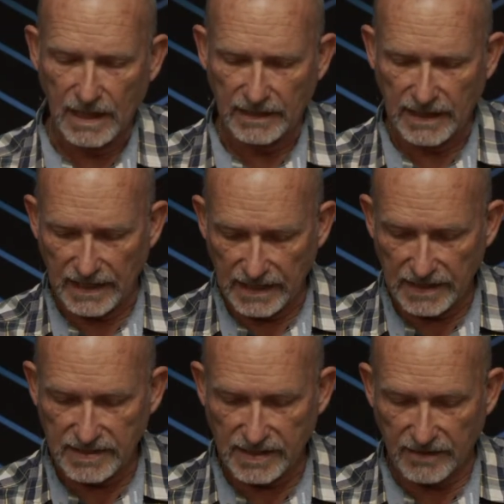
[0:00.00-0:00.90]
that he
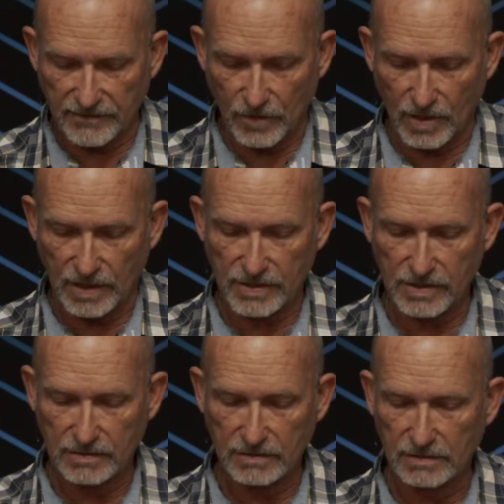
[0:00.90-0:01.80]
has set for
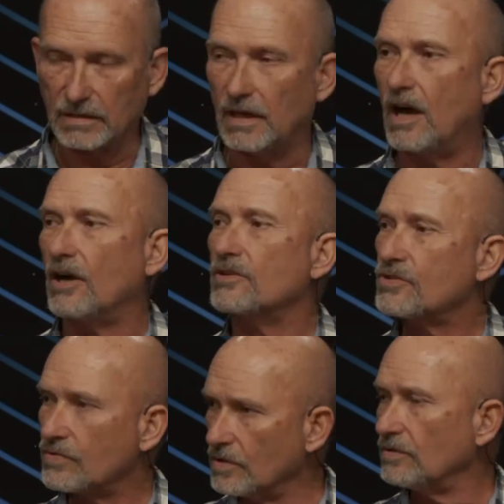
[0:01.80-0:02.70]
us. Our
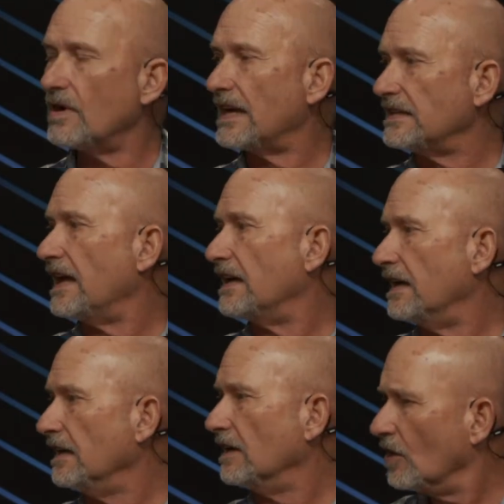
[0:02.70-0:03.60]
true
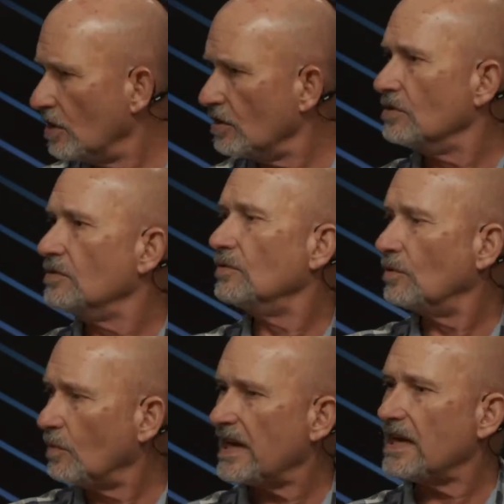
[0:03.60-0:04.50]
identity, who
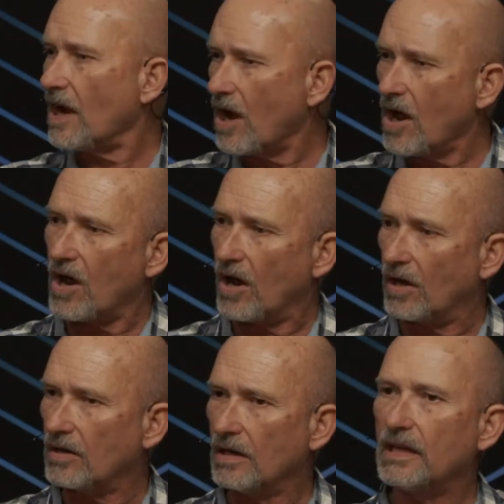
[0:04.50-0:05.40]
we
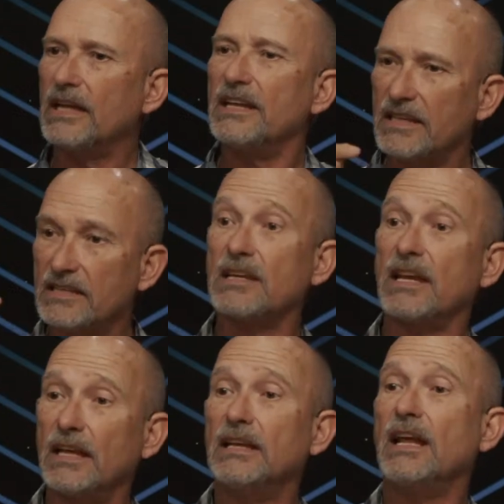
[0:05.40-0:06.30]
are, is
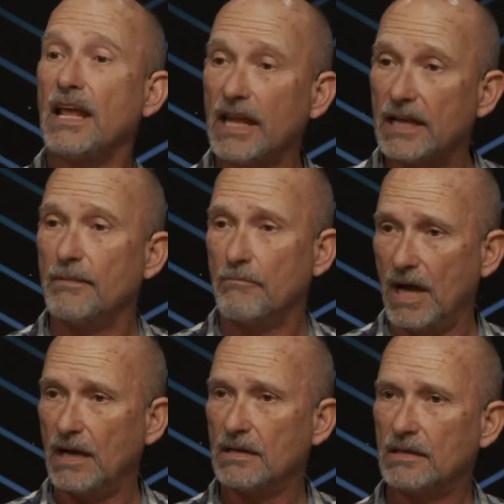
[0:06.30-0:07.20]
in him,
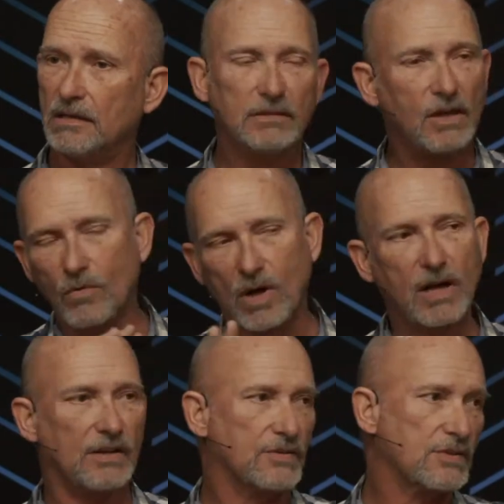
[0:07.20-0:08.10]

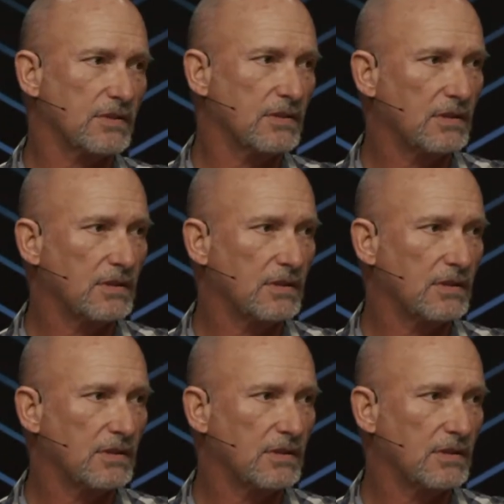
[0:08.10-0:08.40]
nowhere else.